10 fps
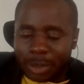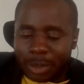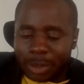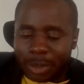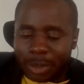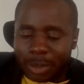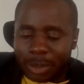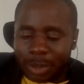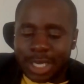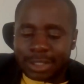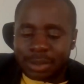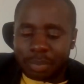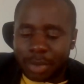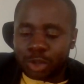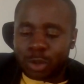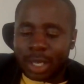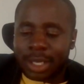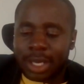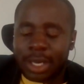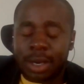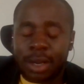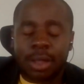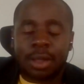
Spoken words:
but let me just mention again,